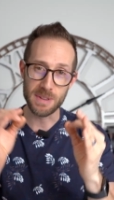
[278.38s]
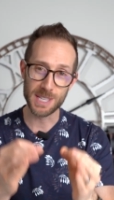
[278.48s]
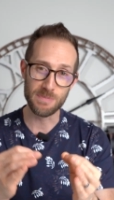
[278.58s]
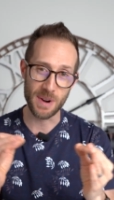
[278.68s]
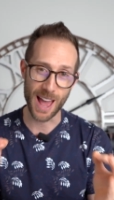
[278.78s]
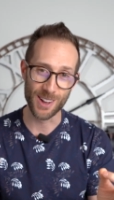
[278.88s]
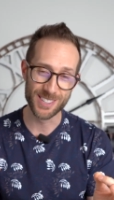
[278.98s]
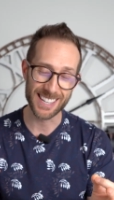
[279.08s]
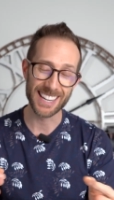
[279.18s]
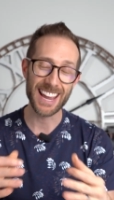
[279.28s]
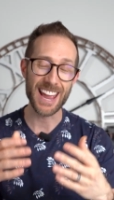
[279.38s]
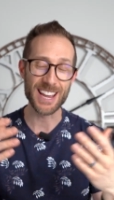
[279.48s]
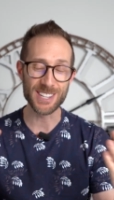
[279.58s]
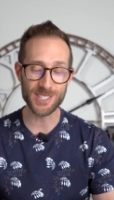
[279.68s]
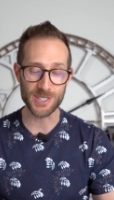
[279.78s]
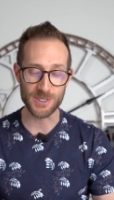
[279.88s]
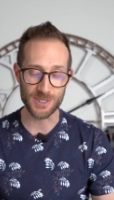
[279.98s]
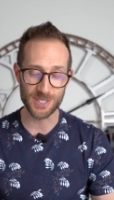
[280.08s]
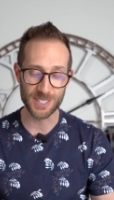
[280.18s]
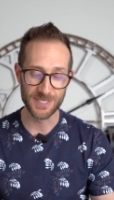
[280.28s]
mispronouncing
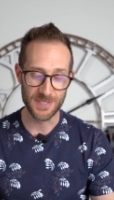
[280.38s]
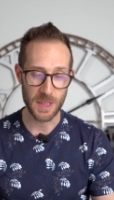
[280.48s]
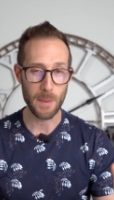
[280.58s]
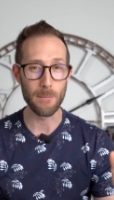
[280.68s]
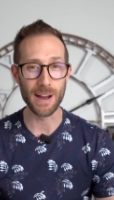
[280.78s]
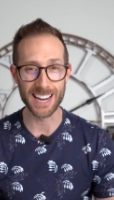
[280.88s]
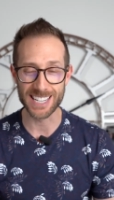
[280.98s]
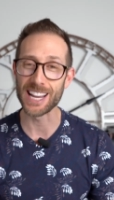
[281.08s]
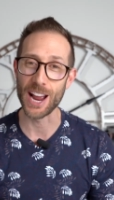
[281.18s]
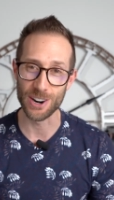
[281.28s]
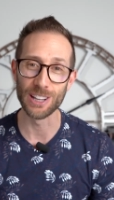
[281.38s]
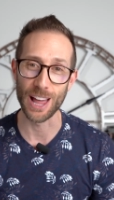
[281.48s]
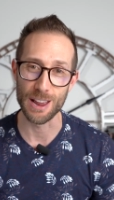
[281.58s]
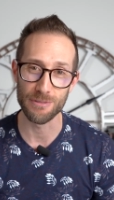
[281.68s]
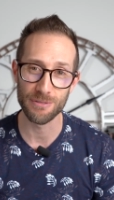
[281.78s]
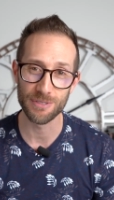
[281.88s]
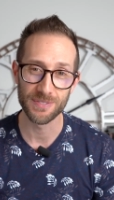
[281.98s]
ASUS my entire life.